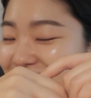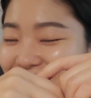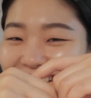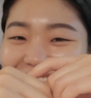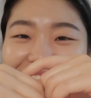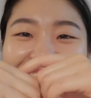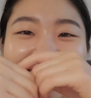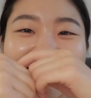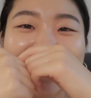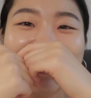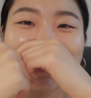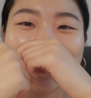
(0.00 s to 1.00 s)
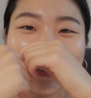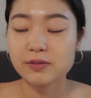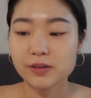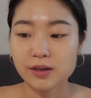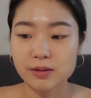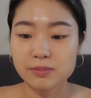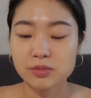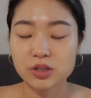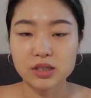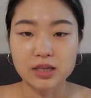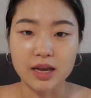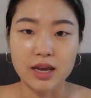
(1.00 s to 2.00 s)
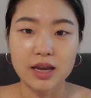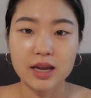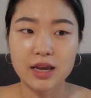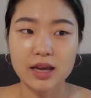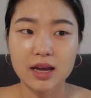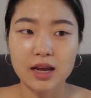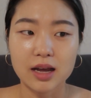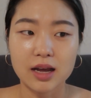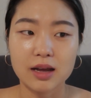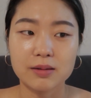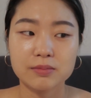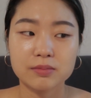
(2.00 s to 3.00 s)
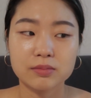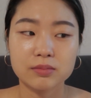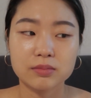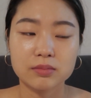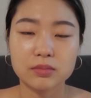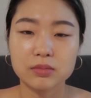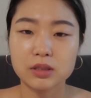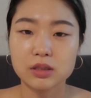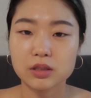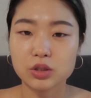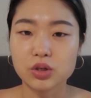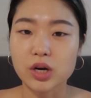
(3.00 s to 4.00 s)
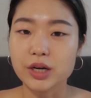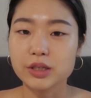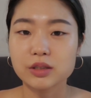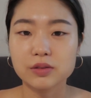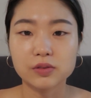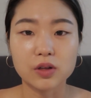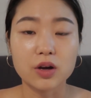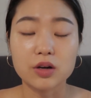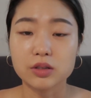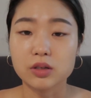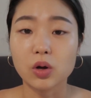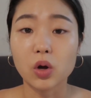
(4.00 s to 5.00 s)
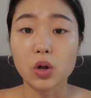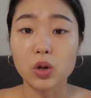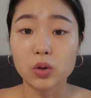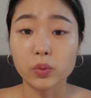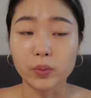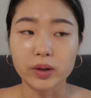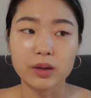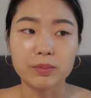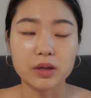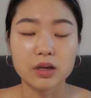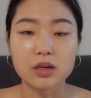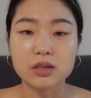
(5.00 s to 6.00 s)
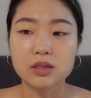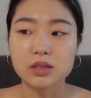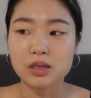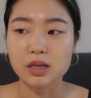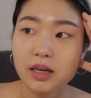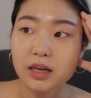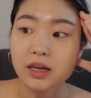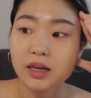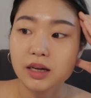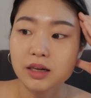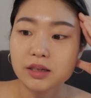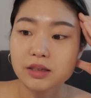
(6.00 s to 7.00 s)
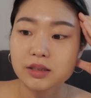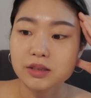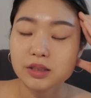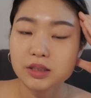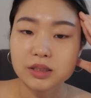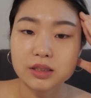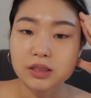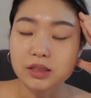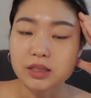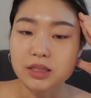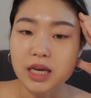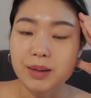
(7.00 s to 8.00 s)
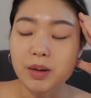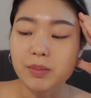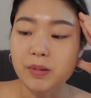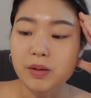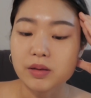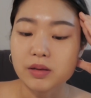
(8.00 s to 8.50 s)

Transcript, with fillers: Good morning. From today, I'm gonna try to vlog the whole week because it just came up